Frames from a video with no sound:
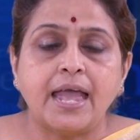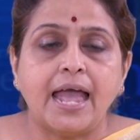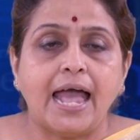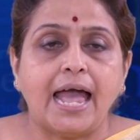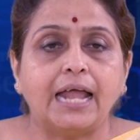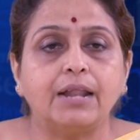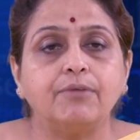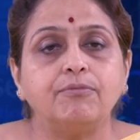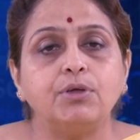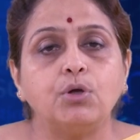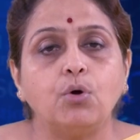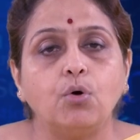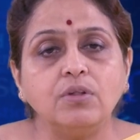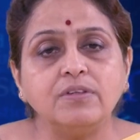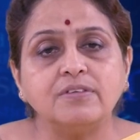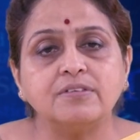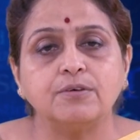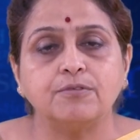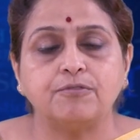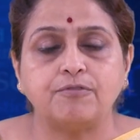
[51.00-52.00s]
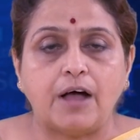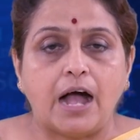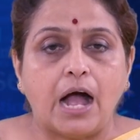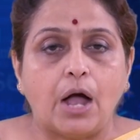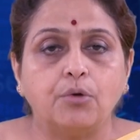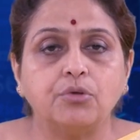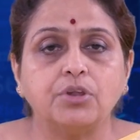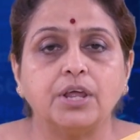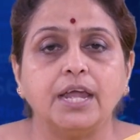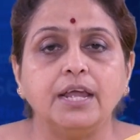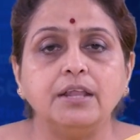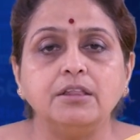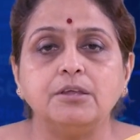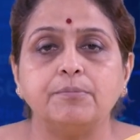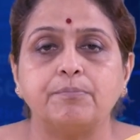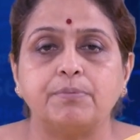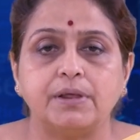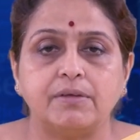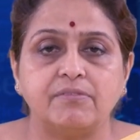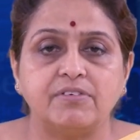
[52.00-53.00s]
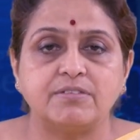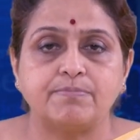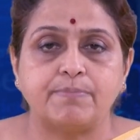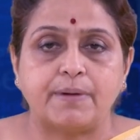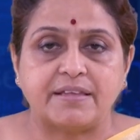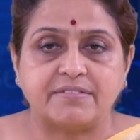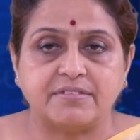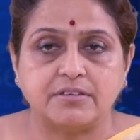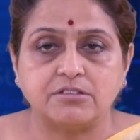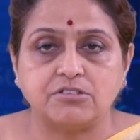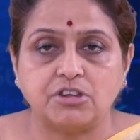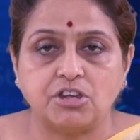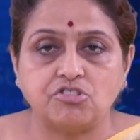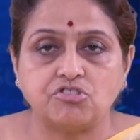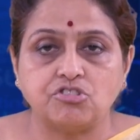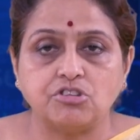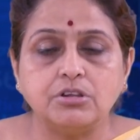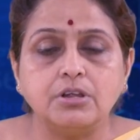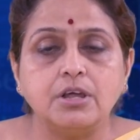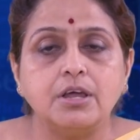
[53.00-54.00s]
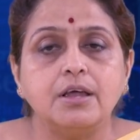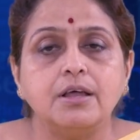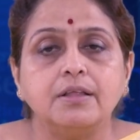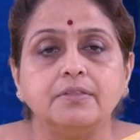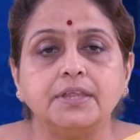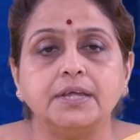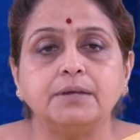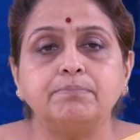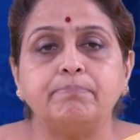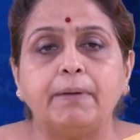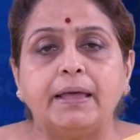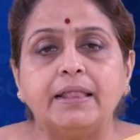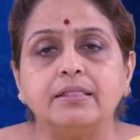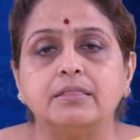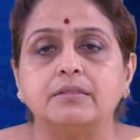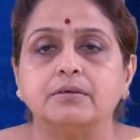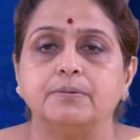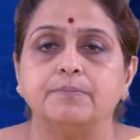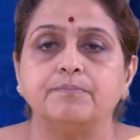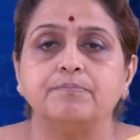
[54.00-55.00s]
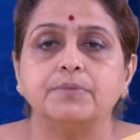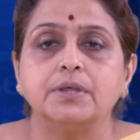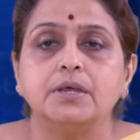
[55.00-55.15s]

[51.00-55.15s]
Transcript: And we also found in the previous presentation that Bentham,